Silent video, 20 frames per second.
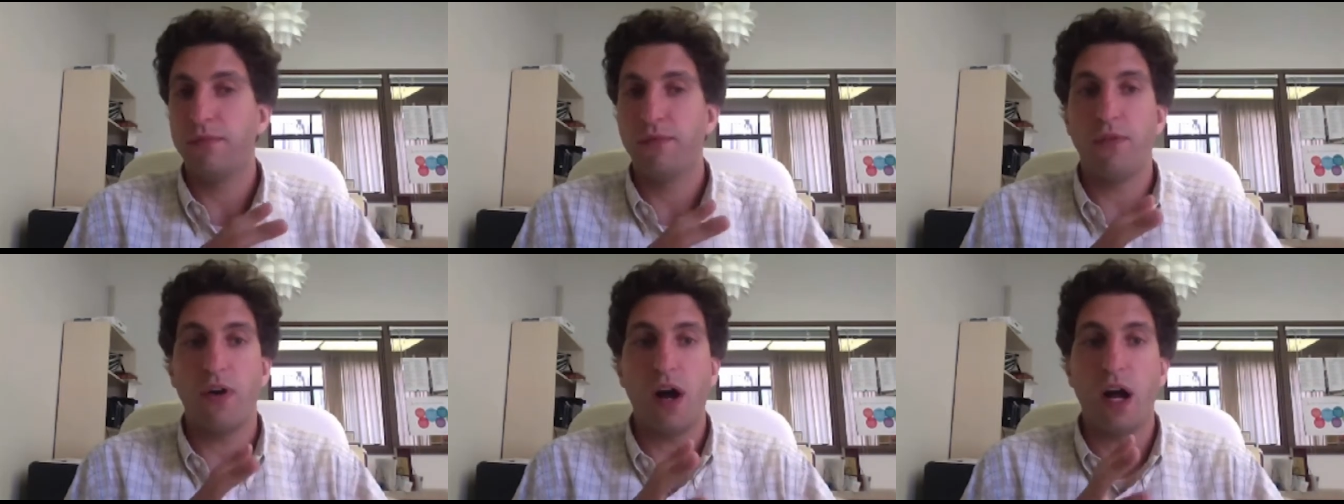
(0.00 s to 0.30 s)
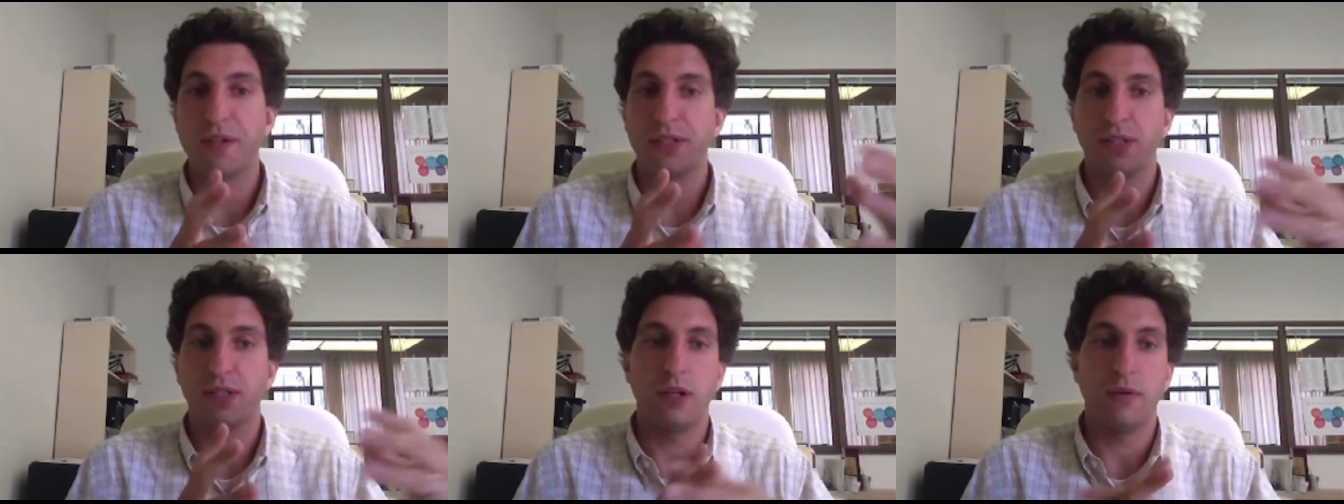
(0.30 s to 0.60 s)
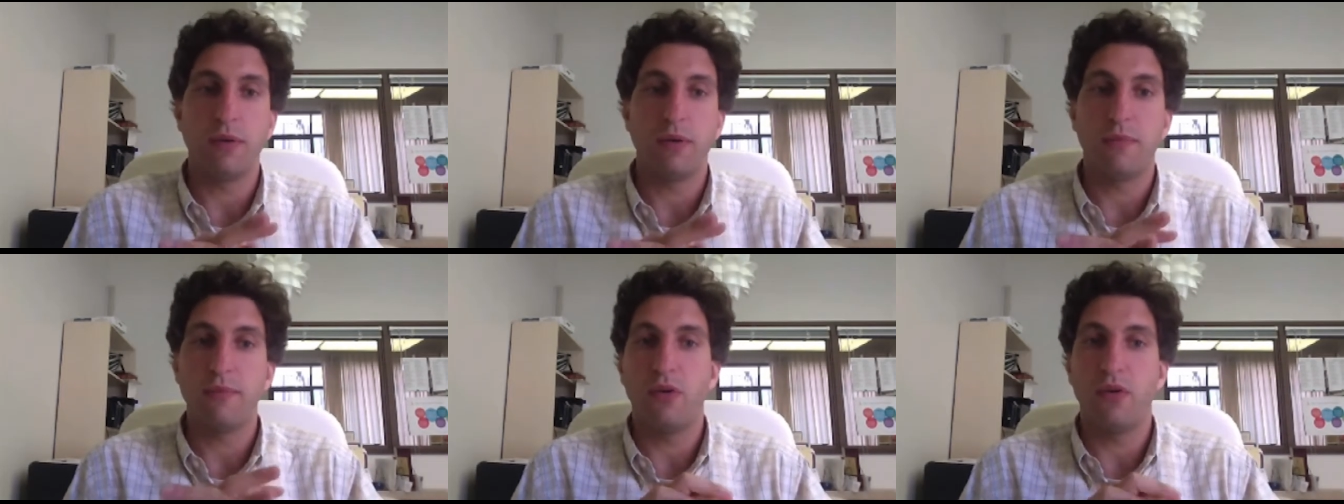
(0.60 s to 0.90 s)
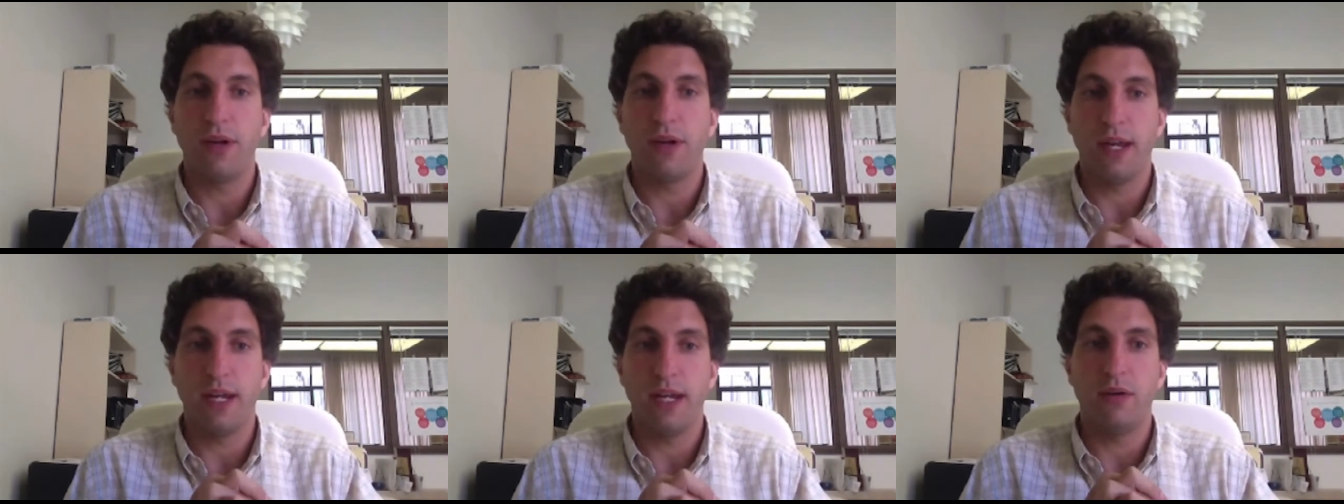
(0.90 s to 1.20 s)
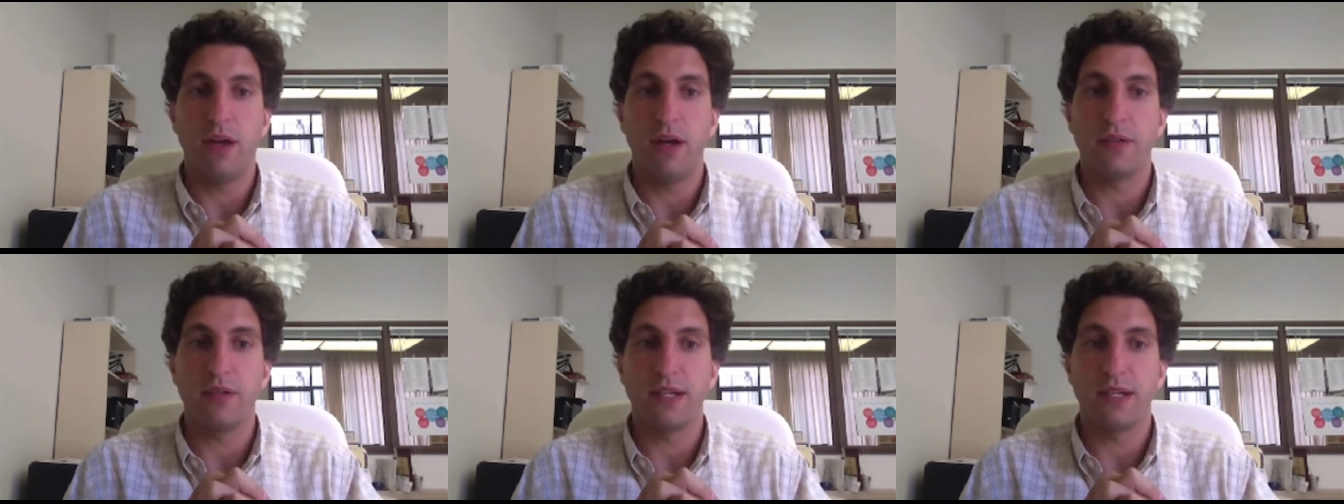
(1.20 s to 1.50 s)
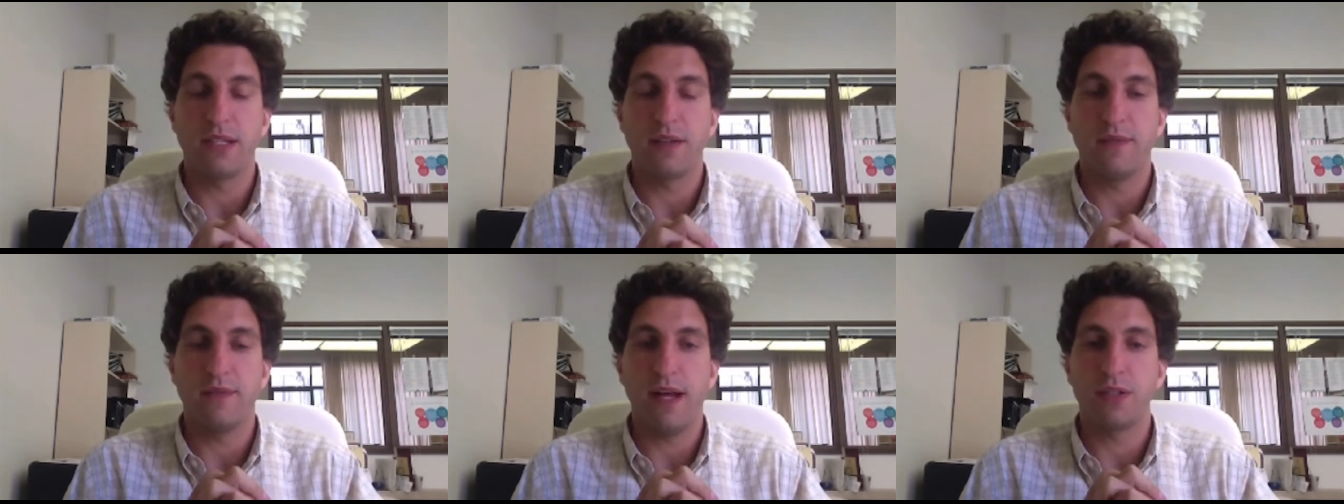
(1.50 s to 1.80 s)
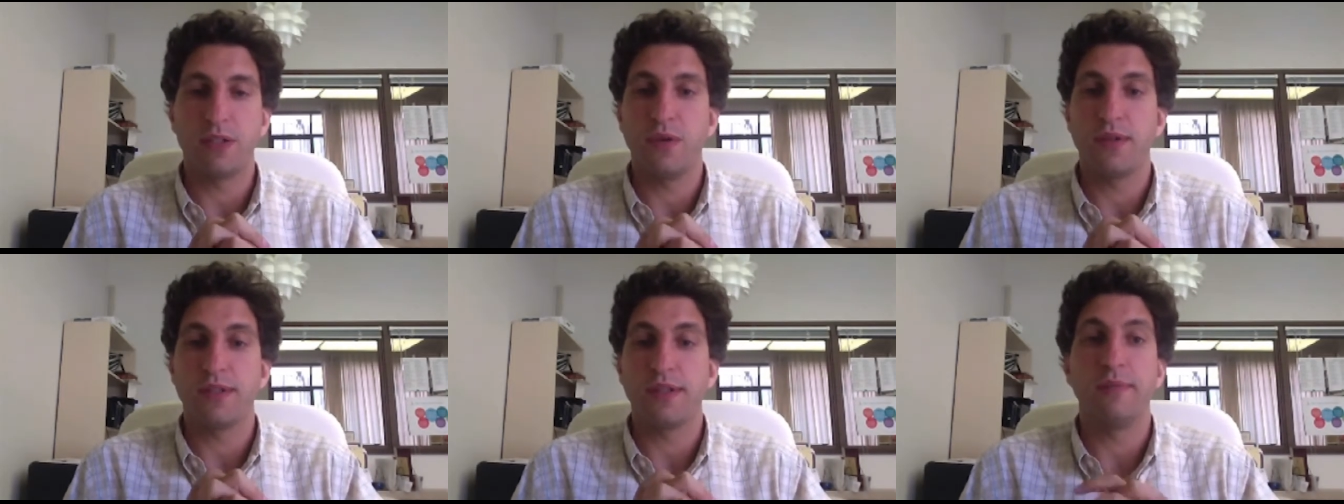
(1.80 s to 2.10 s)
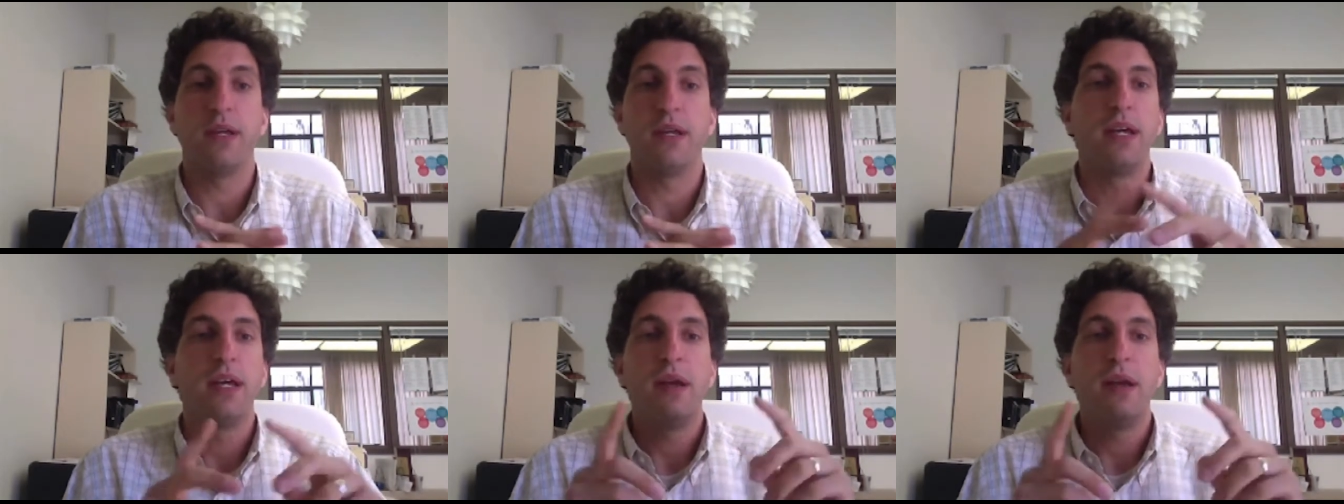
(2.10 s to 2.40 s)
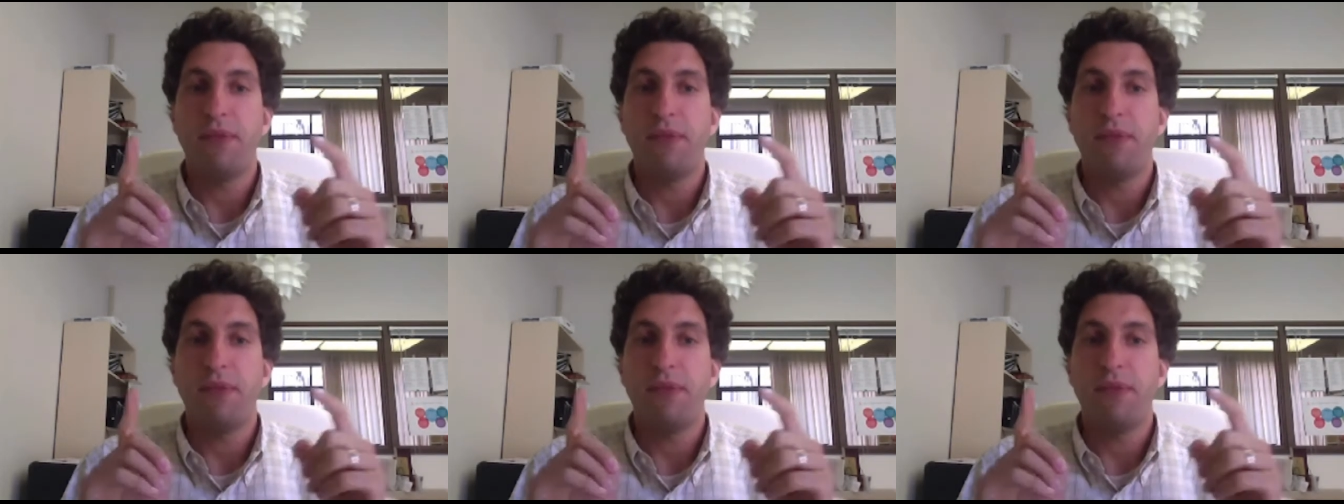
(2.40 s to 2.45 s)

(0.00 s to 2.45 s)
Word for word: foster or promote any greater sense of altruism,